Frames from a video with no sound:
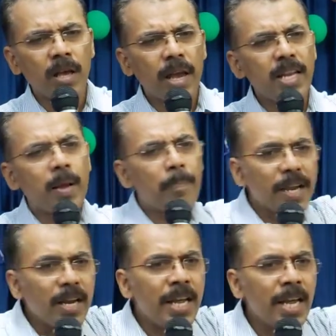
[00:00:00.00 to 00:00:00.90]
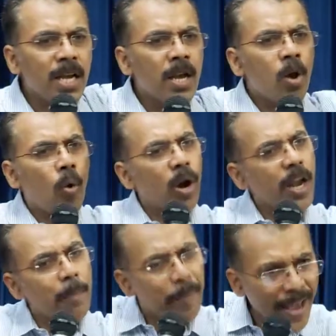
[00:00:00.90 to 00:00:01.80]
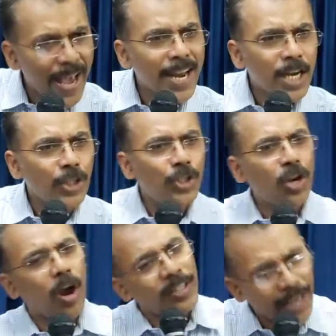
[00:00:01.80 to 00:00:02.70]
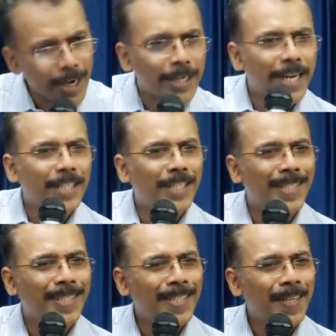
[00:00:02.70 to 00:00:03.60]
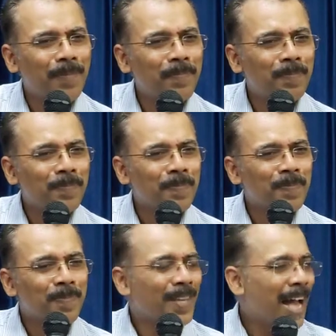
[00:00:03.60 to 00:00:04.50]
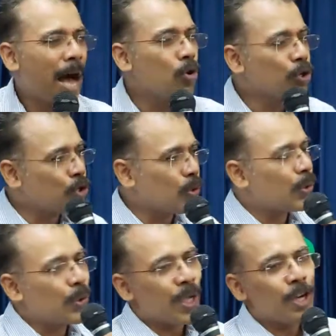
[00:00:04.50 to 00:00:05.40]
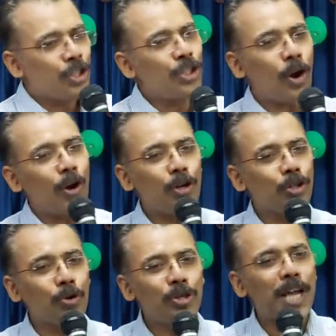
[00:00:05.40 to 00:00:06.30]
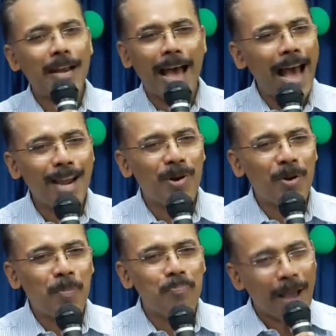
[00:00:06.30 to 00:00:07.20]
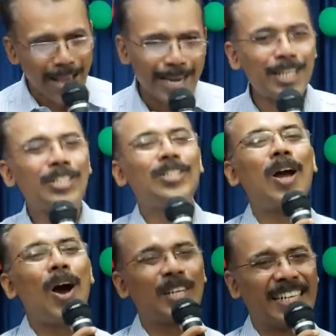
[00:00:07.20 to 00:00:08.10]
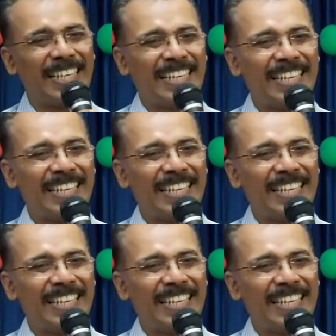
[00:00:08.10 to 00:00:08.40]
In the beginning, only parents taught their kids how to shoot an arrow. Parents taught